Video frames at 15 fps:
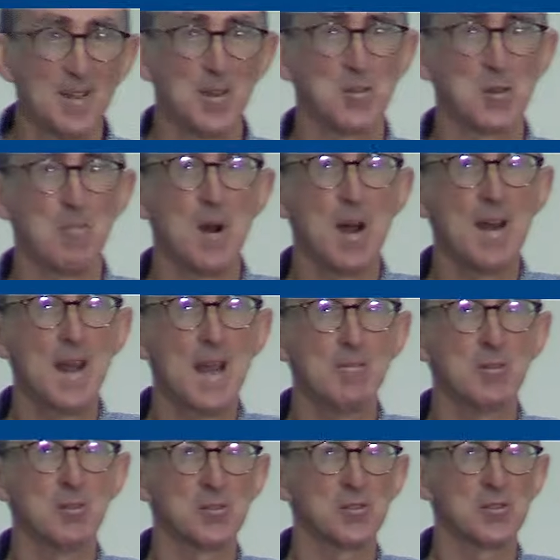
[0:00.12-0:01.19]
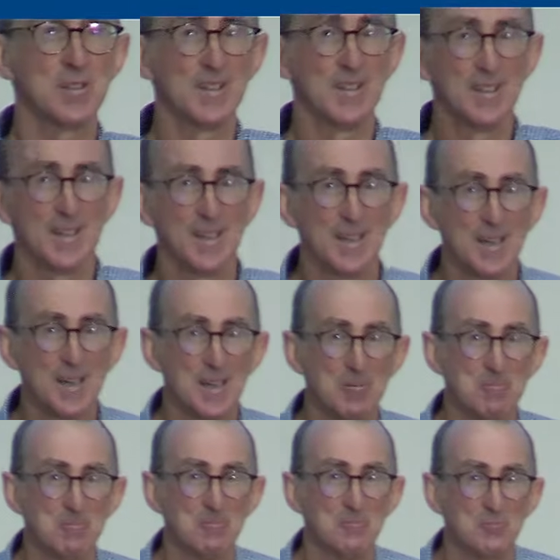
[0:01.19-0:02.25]
So my name is
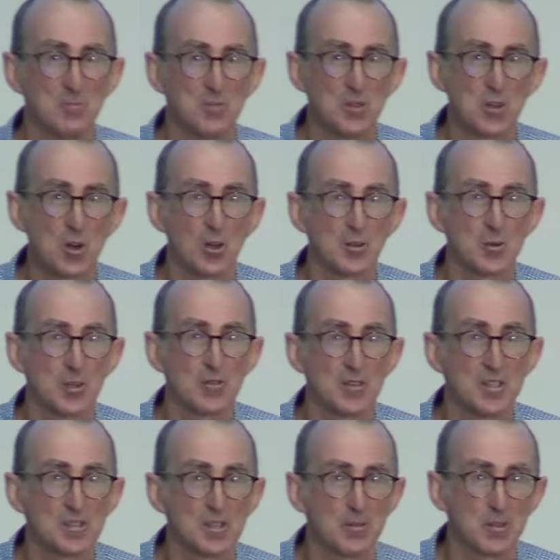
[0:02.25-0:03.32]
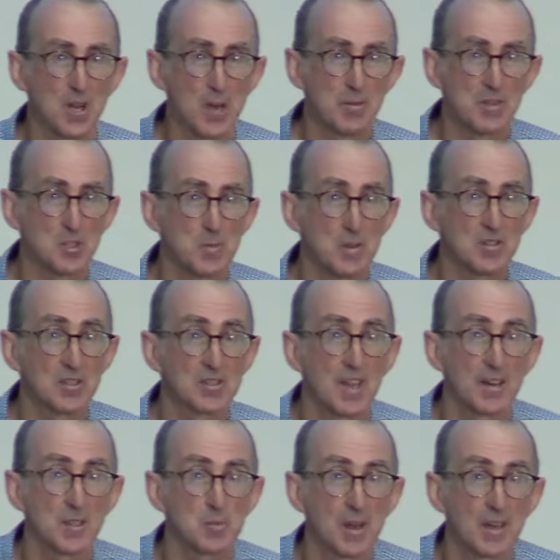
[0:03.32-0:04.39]
John Griffiths, diabetes specialist,
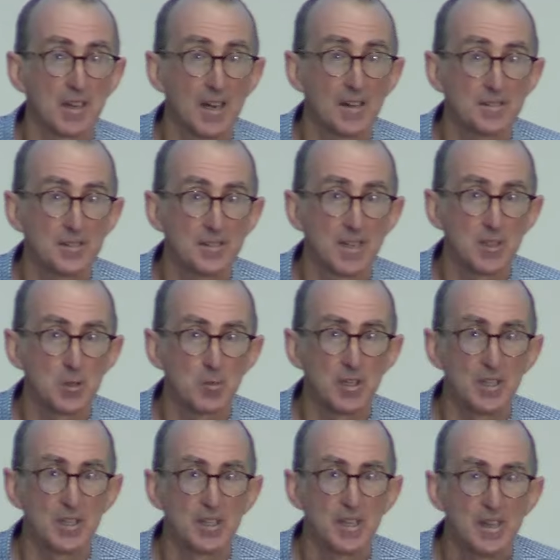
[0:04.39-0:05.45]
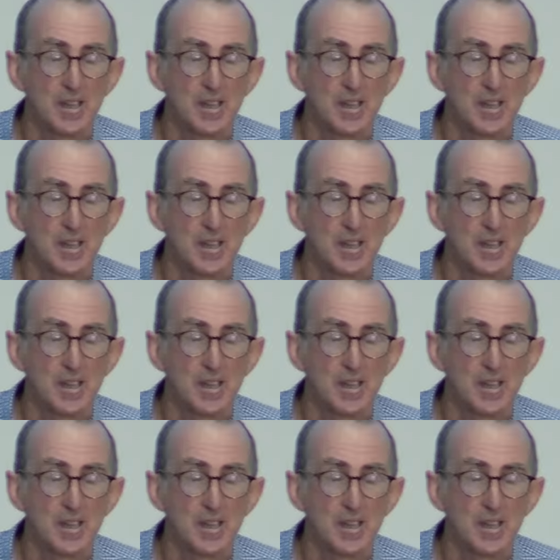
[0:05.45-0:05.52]
Counties Manukau, DHB.